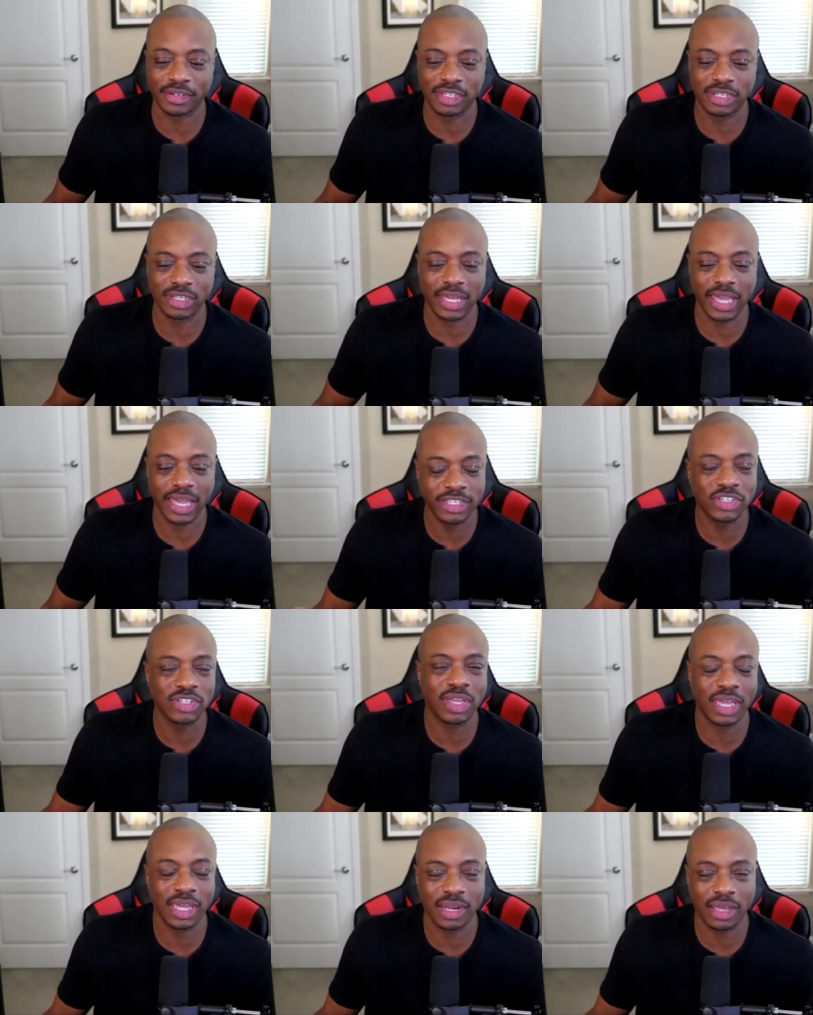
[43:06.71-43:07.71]
to
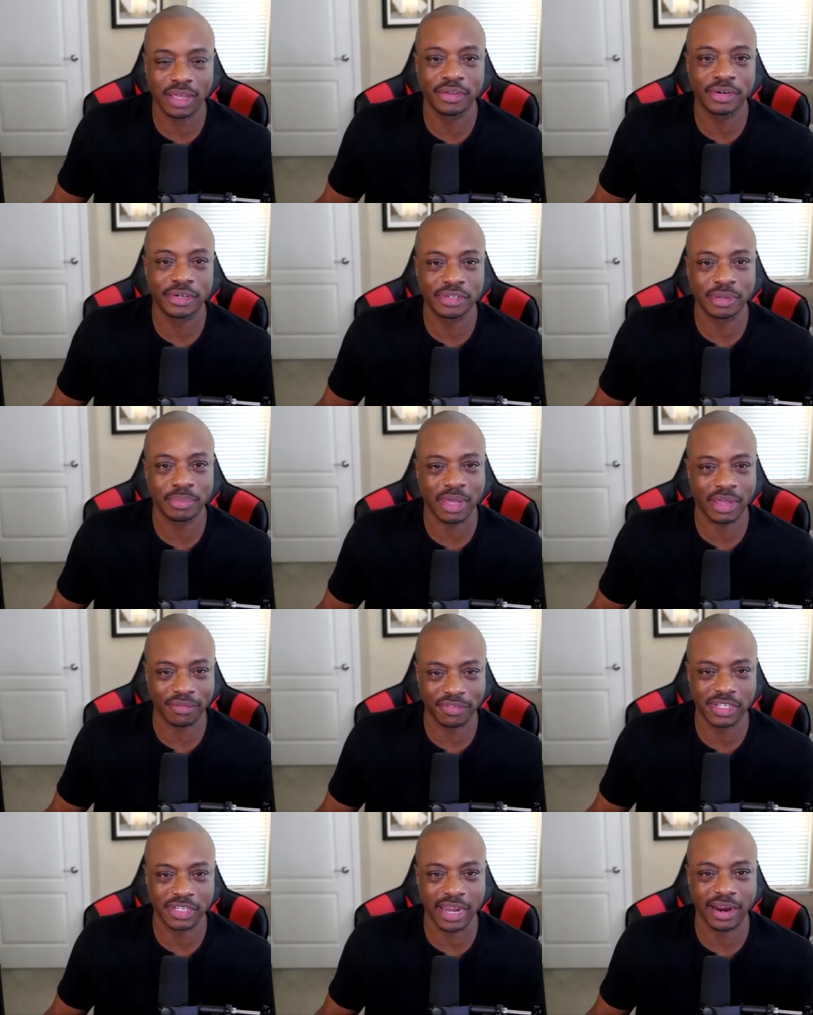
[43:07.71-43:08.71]
educate others about
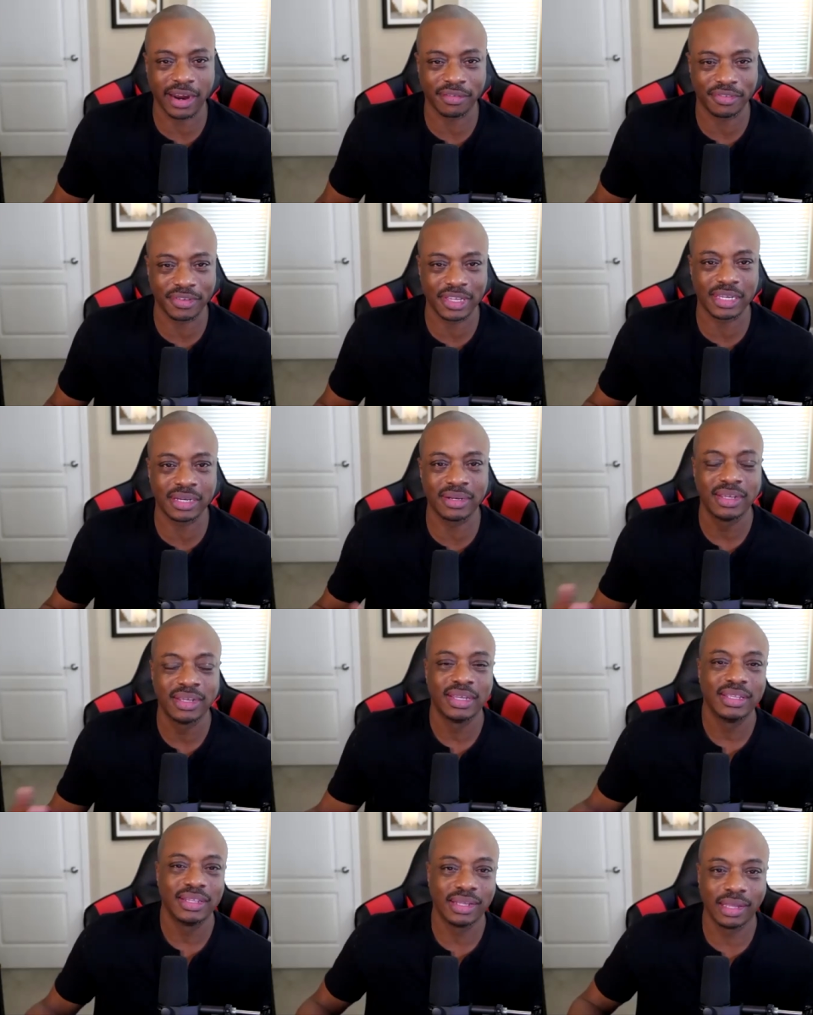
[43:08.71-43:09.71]
photography and
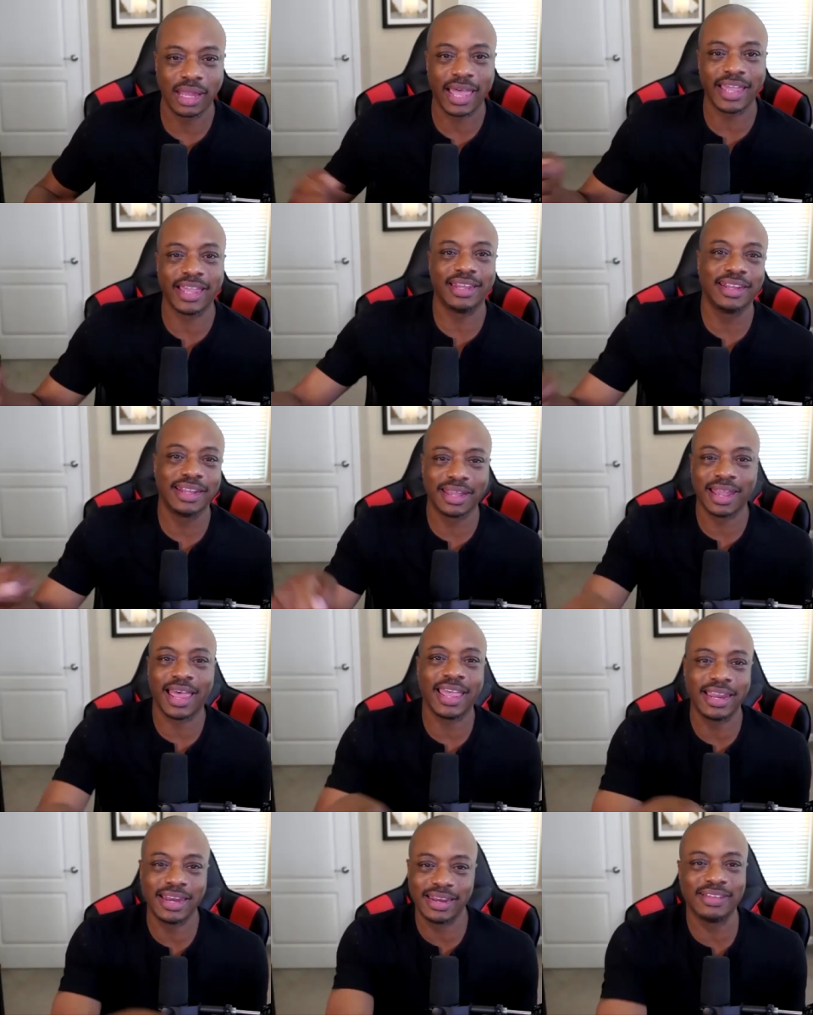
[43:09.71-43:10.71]
light
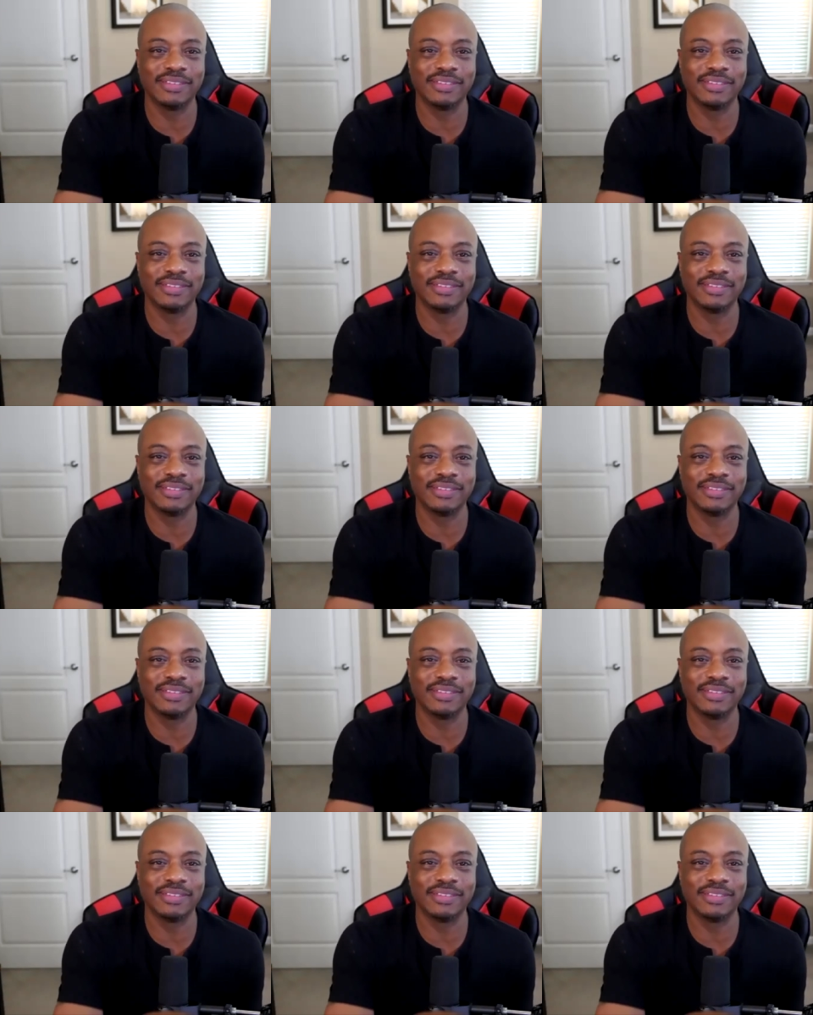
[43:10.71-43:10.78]
light